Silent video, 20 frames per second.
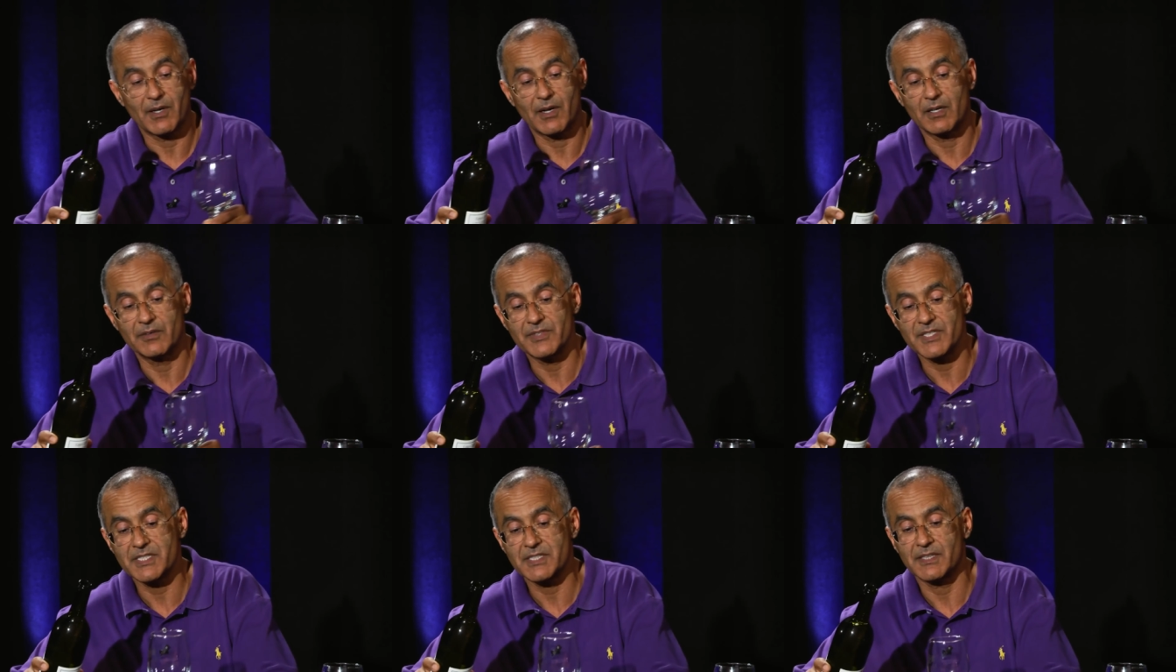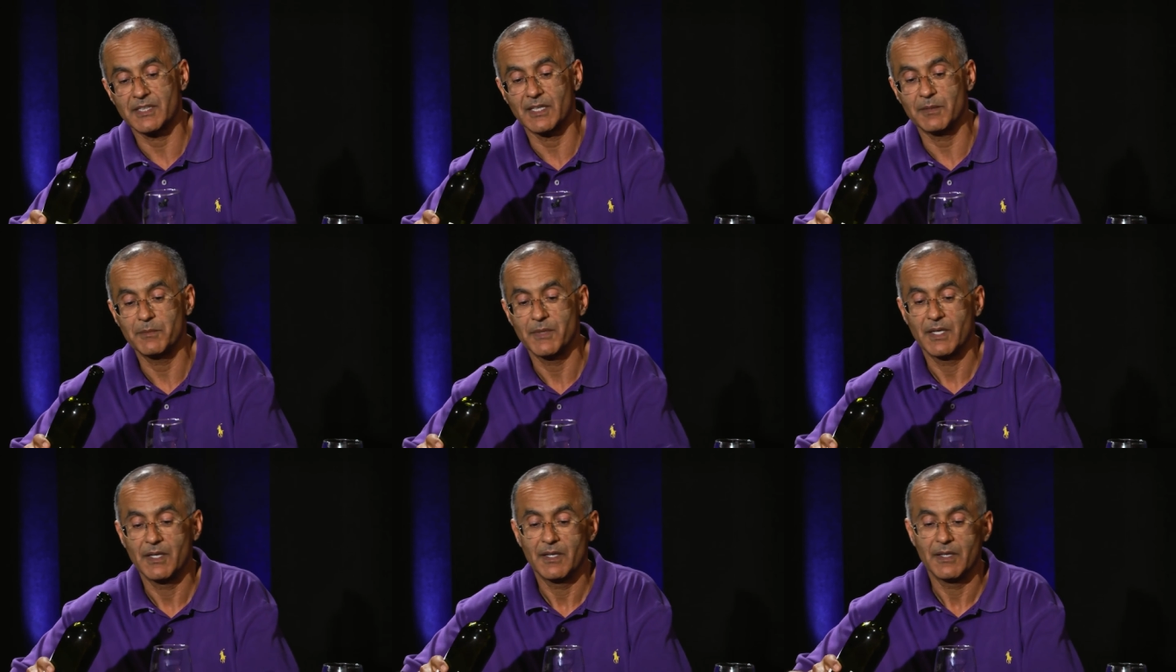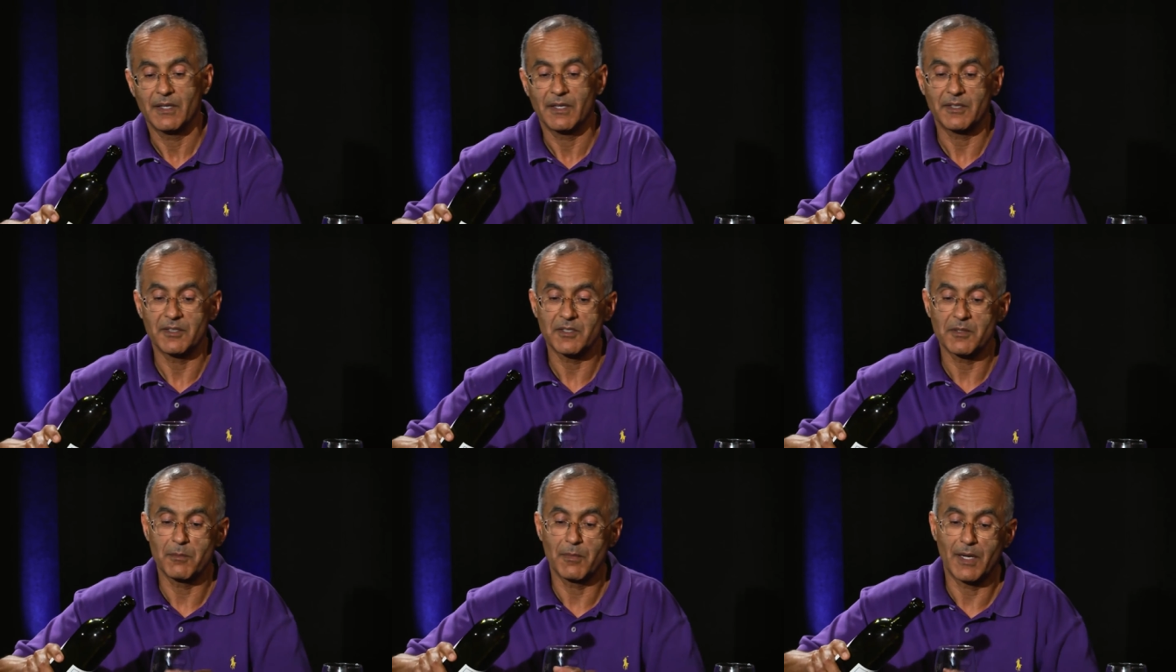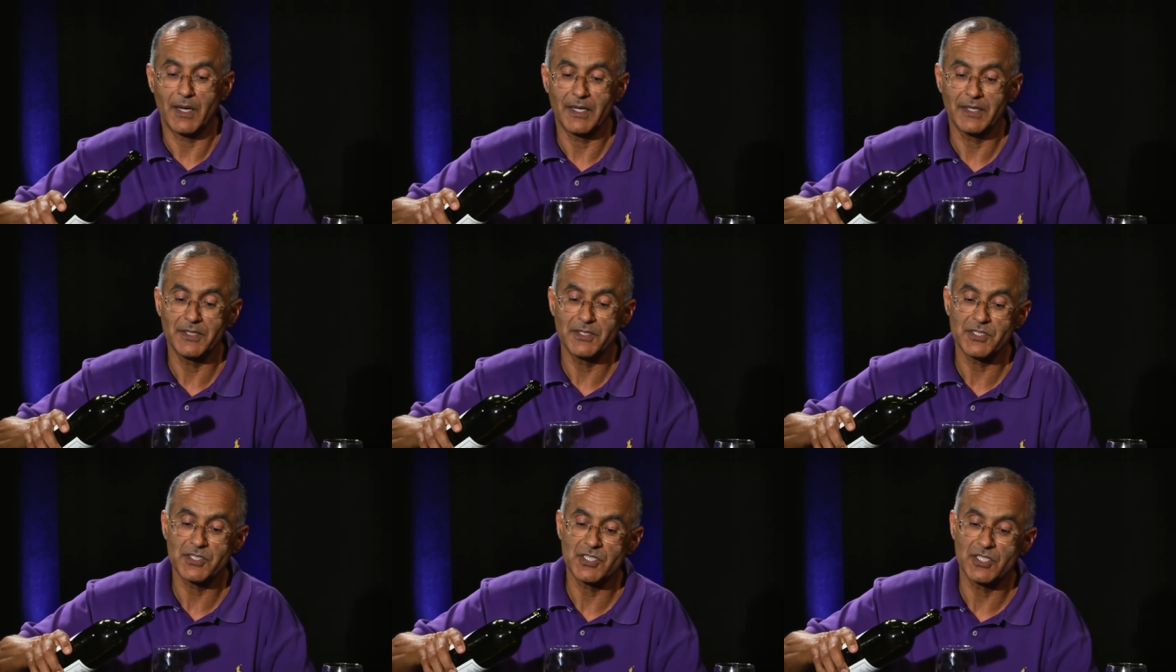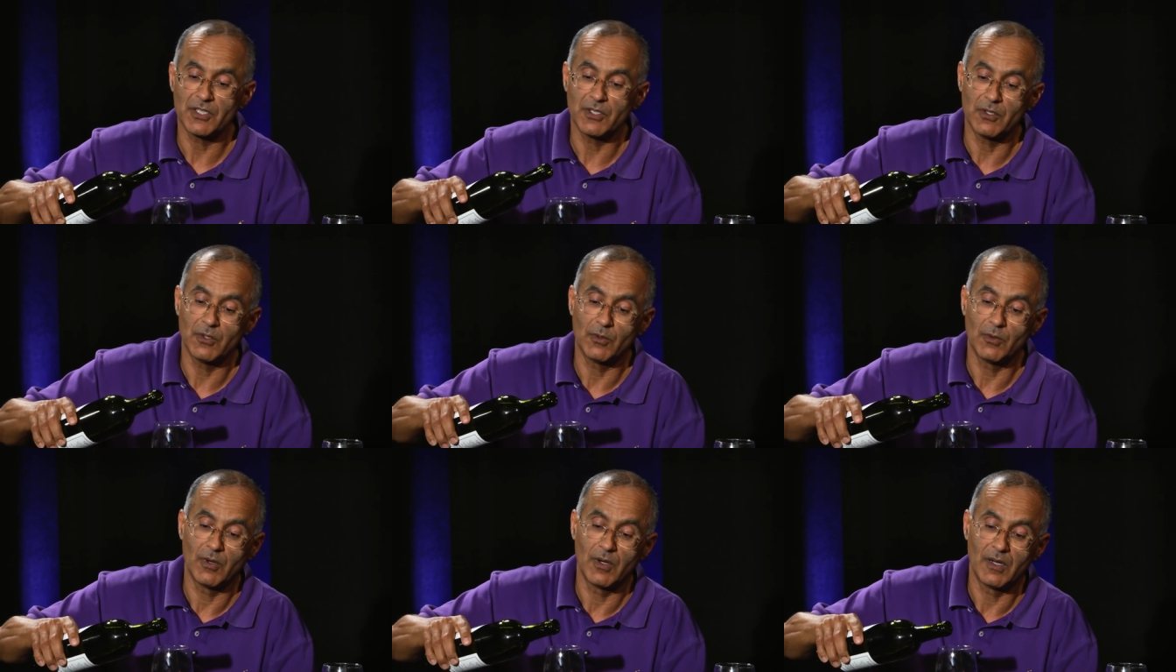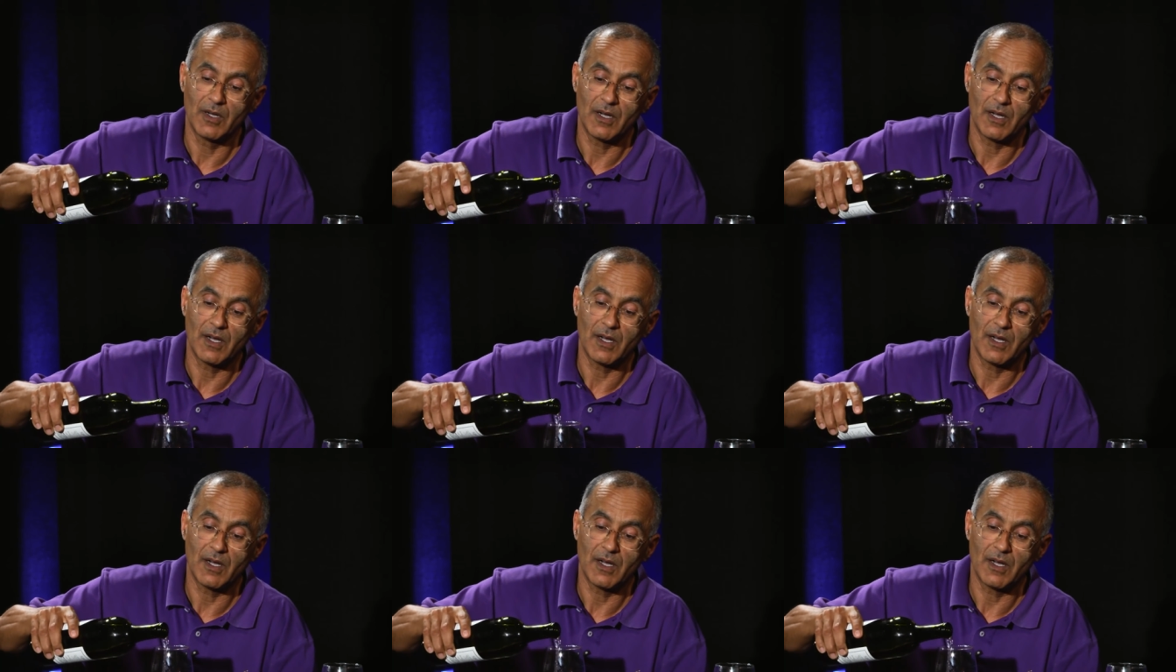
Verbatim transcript: at harvest time, it reminds you